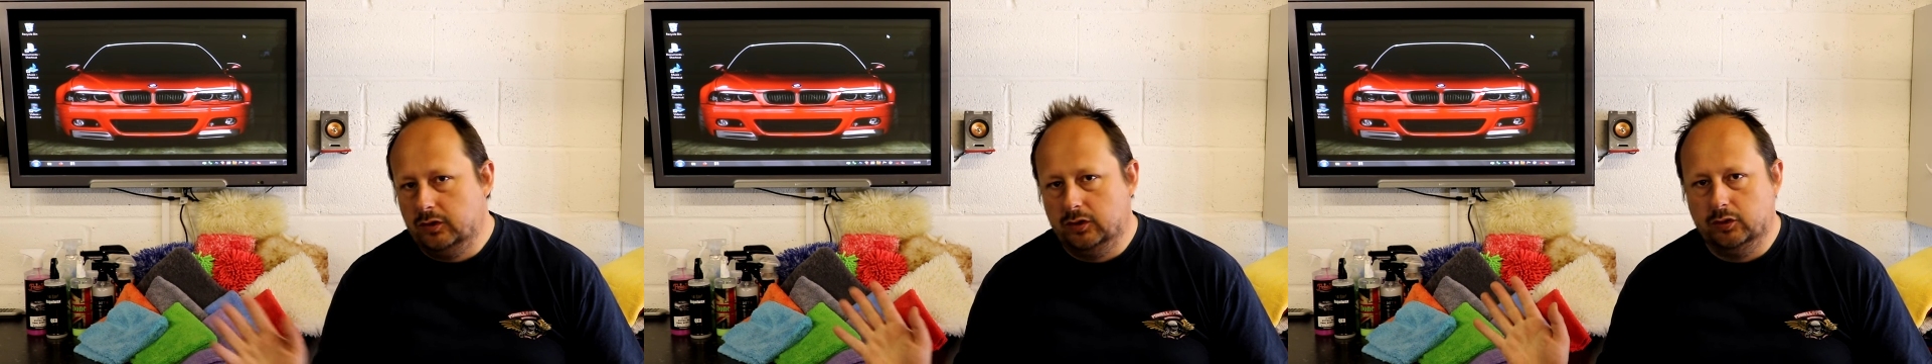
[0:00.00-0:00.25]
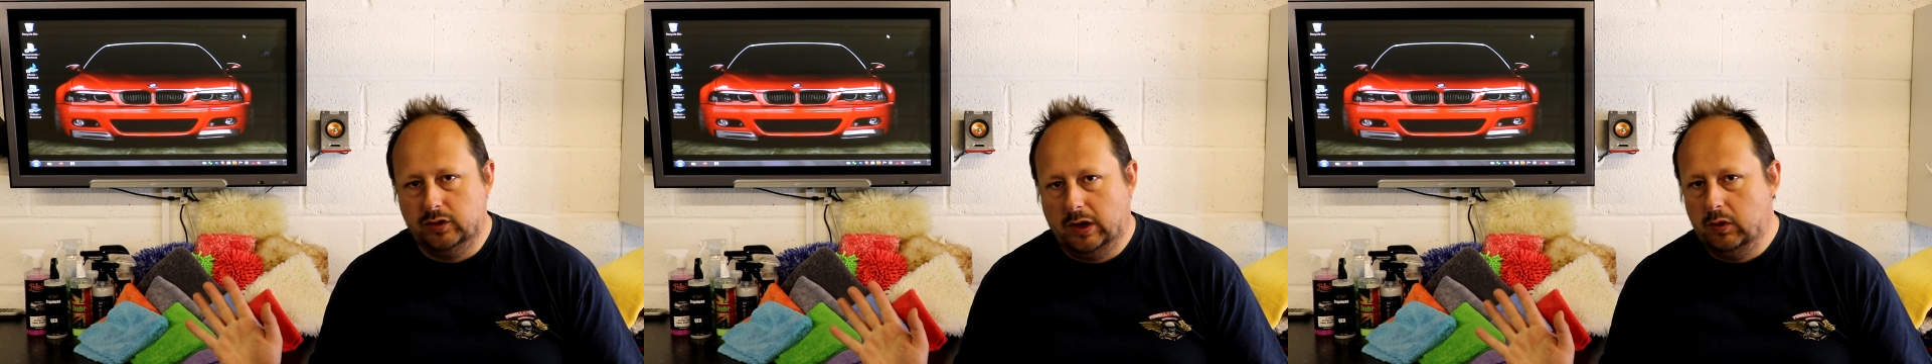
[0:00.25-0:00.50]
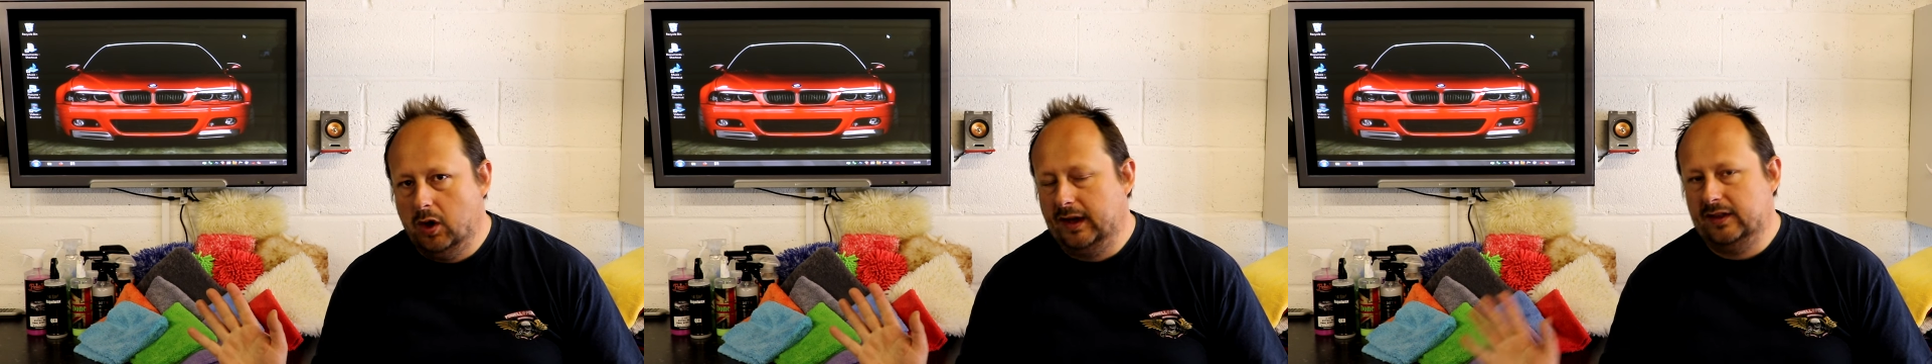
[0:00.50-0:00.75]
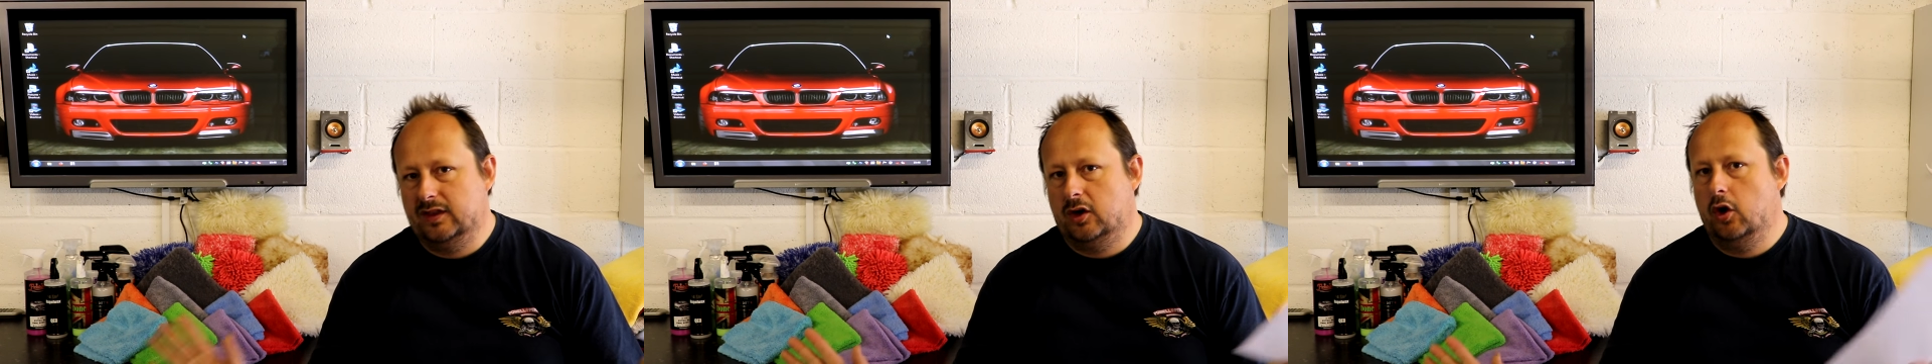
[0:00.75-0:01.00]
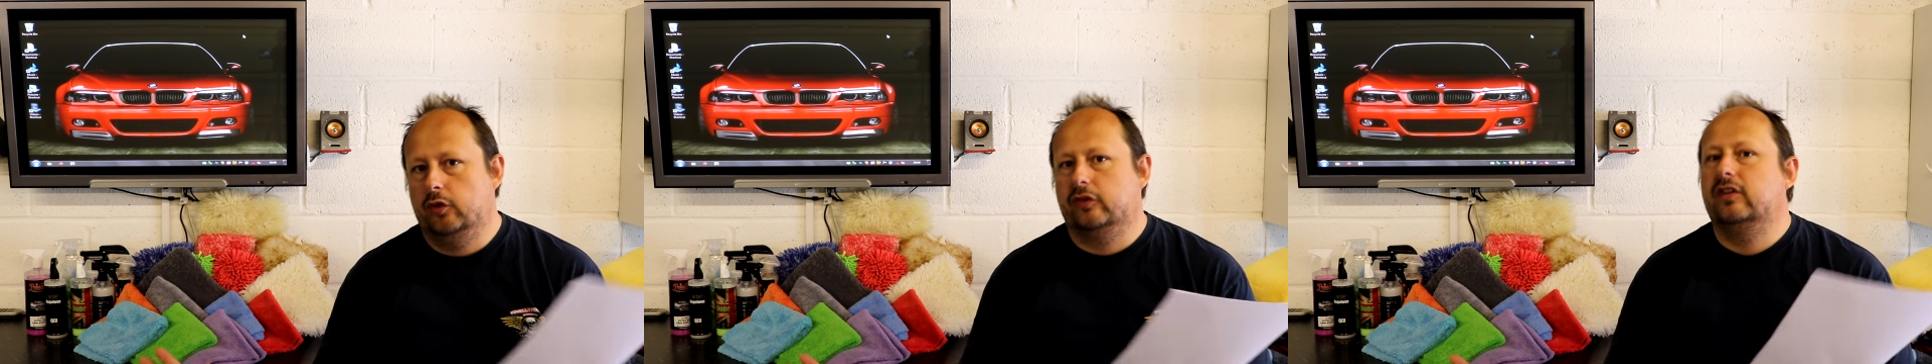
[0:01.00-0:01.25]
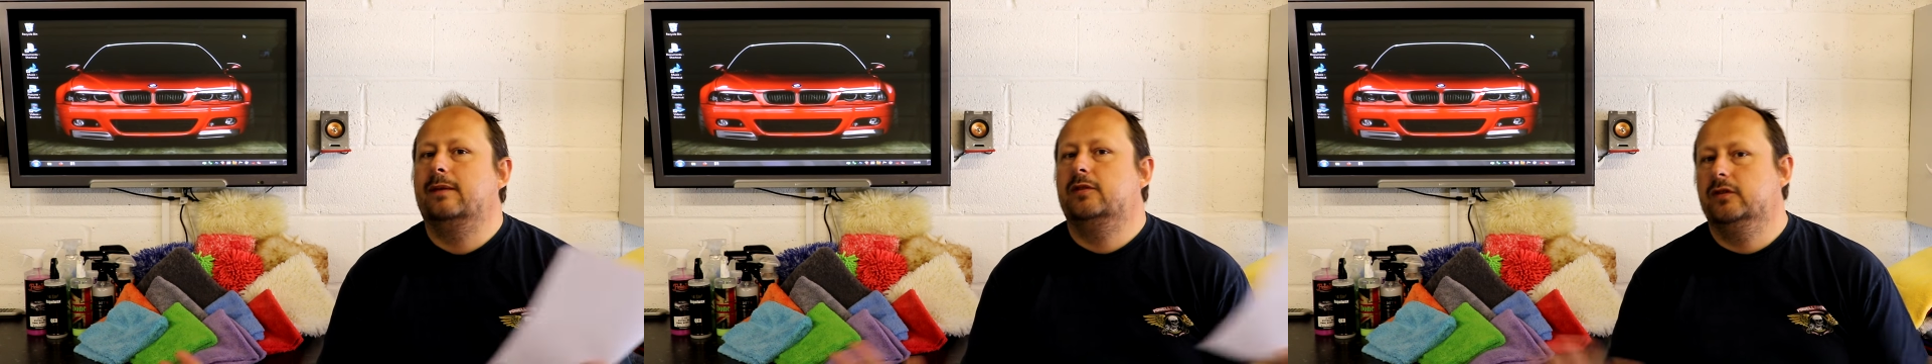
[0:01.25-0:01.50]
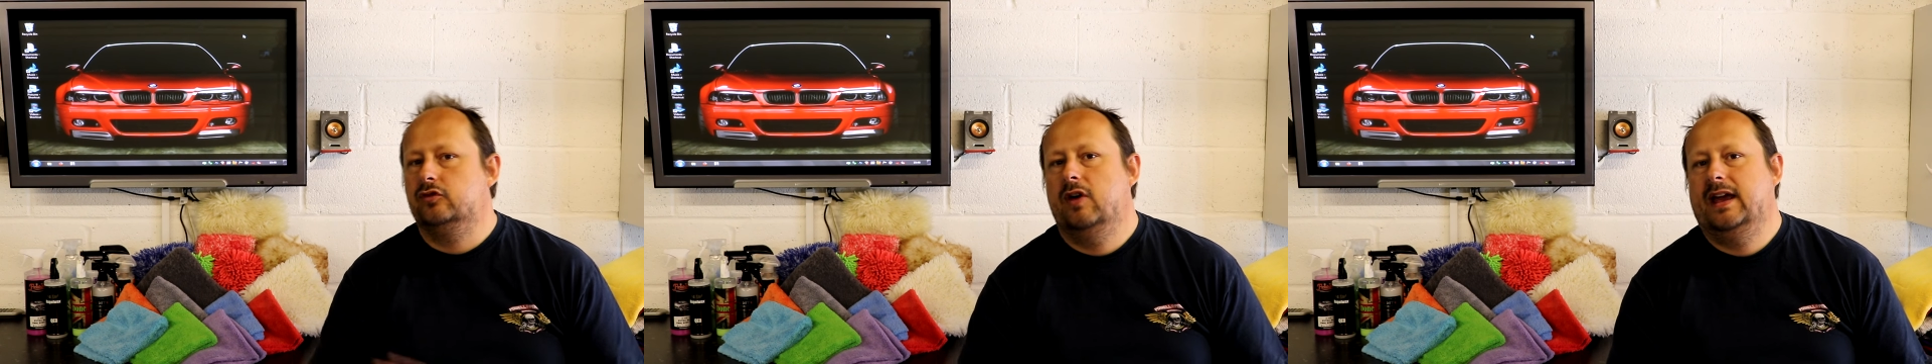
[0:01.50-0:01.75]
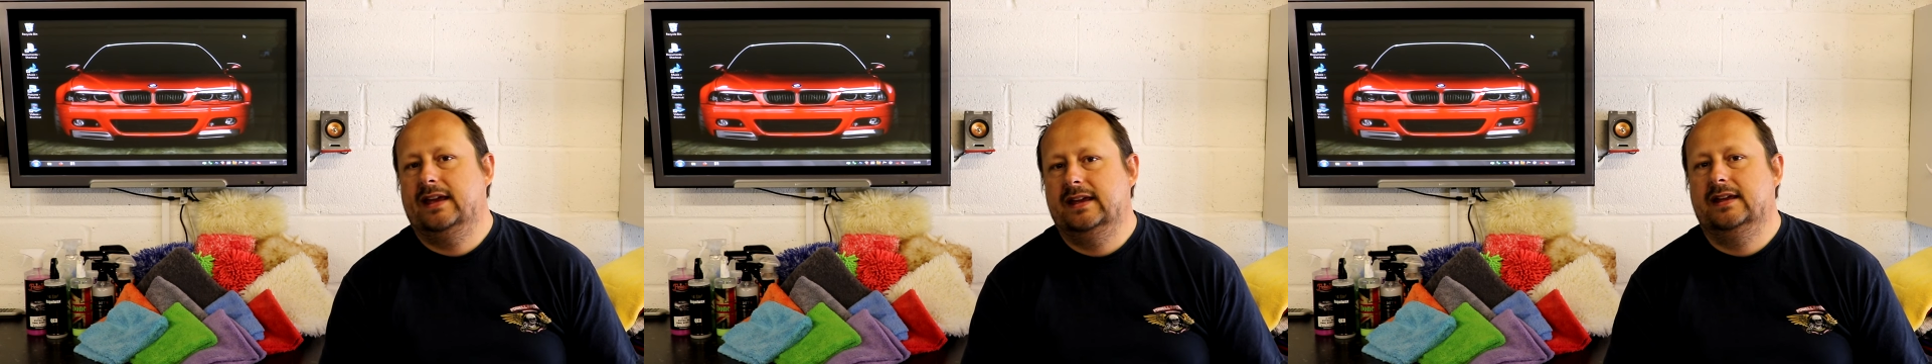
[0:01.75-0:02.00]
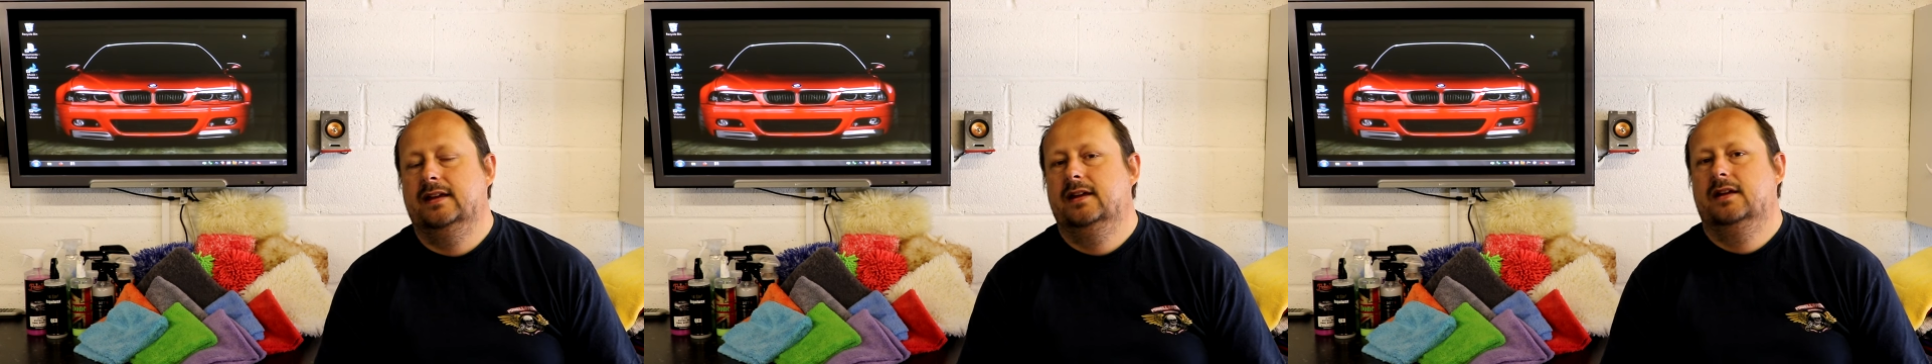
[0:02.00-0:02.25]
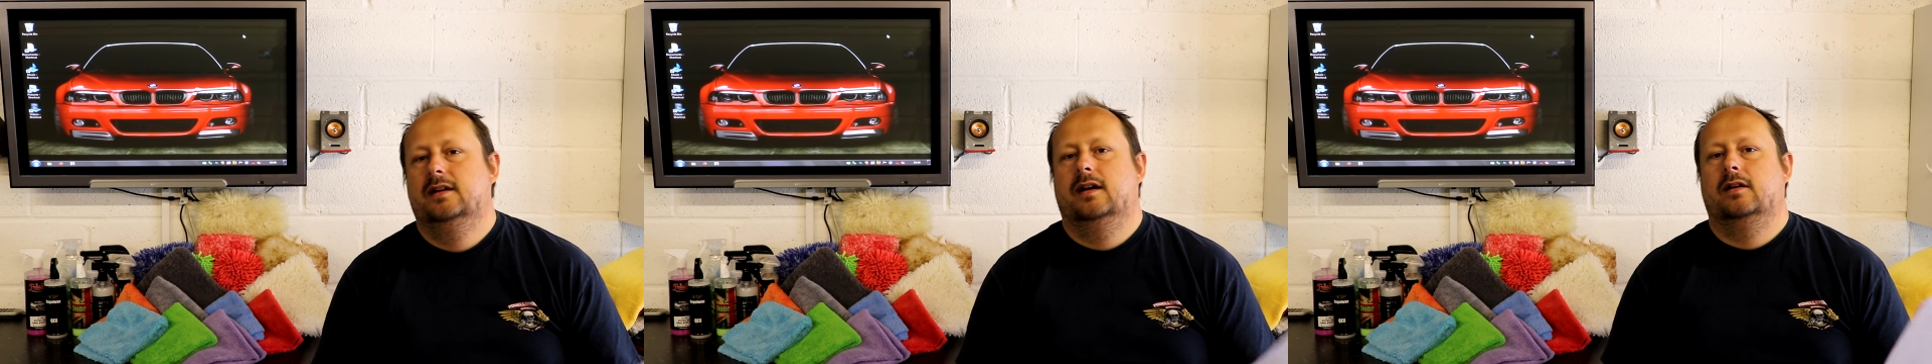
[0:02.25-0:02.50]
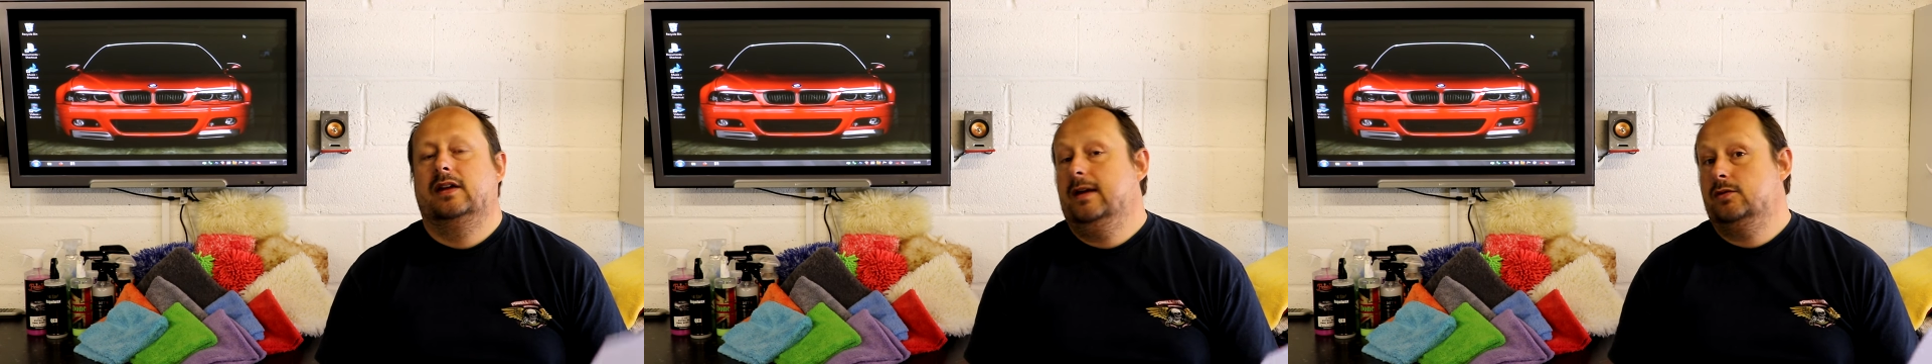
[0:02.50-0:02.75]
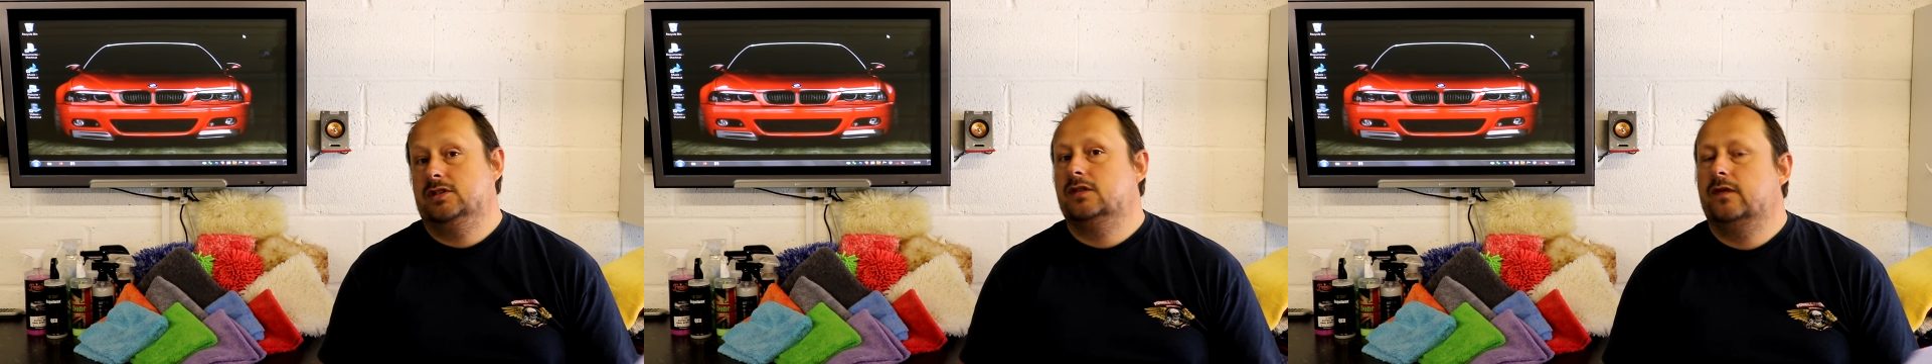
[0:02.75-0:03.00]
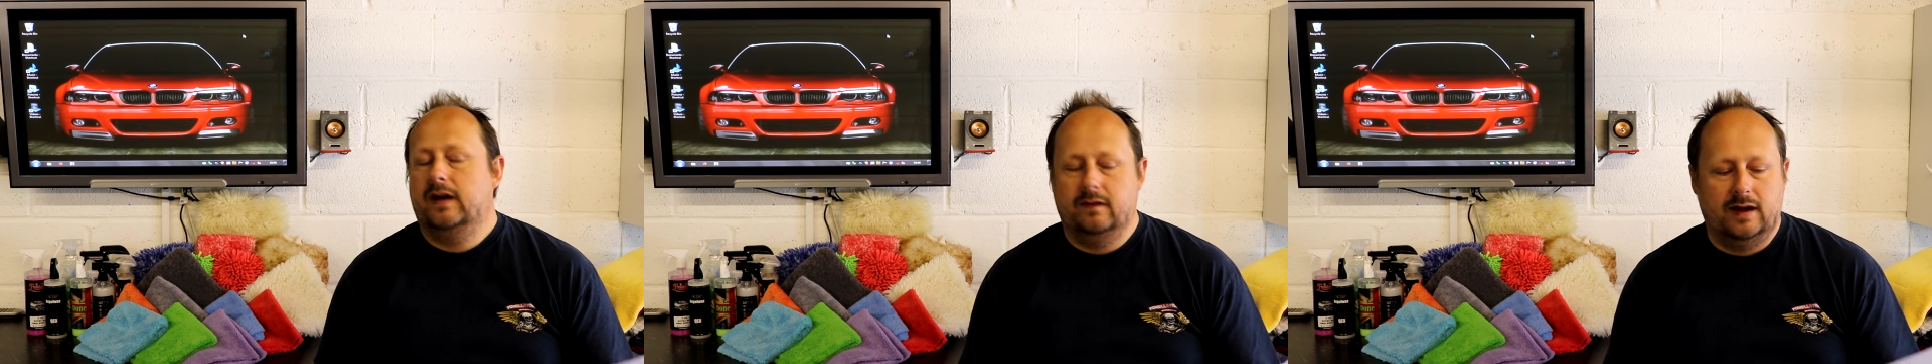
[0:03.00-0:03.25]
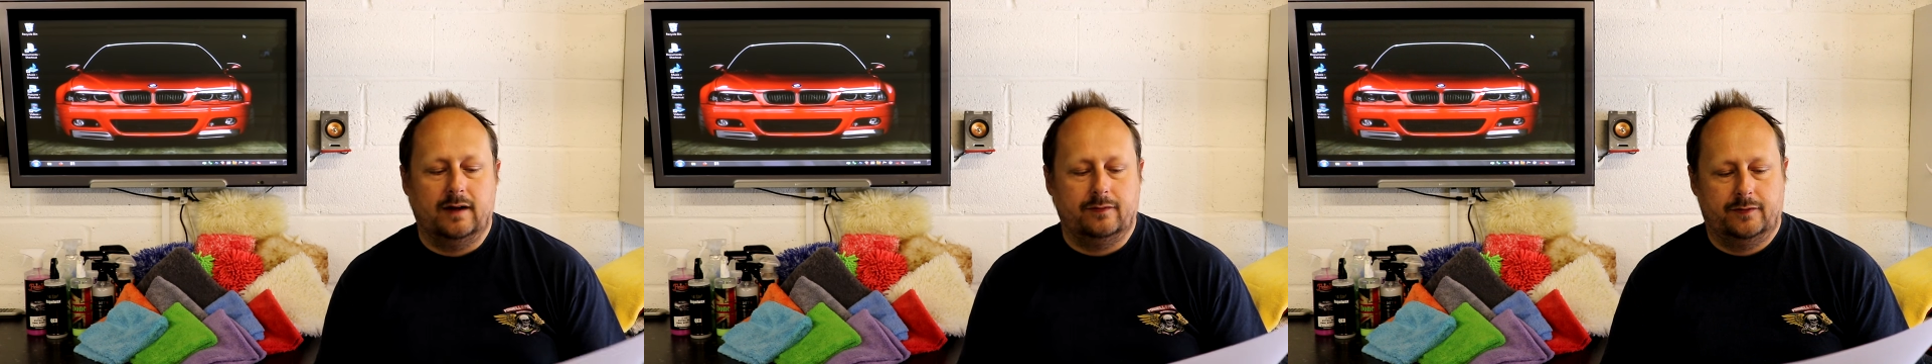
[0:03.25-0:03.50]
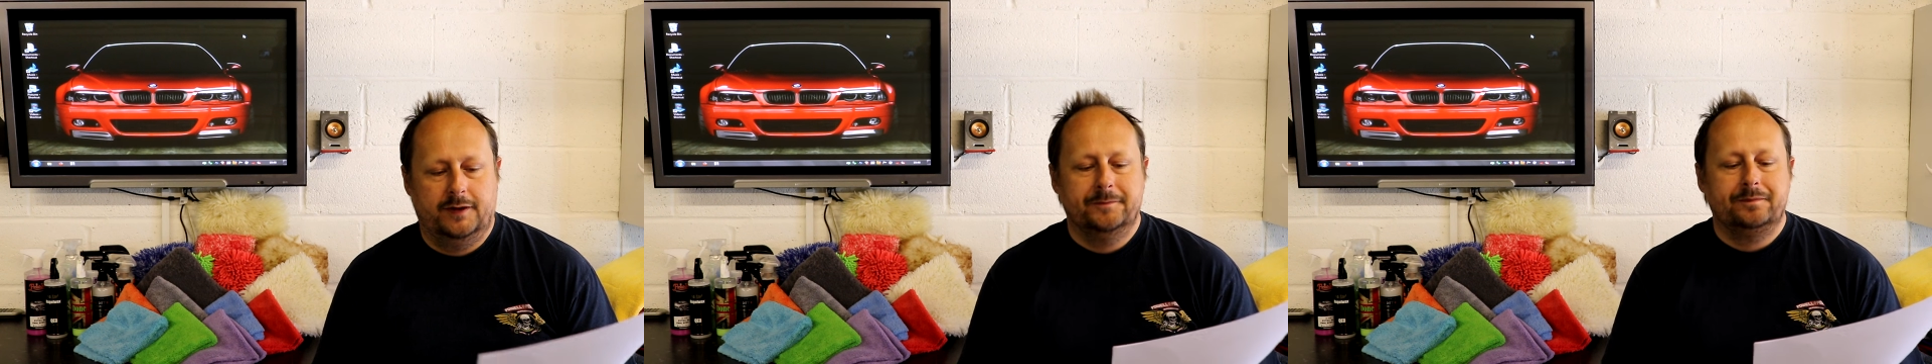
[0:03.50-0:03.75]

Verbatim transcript: you don't like the concept of dragging, okay, which is fair enough.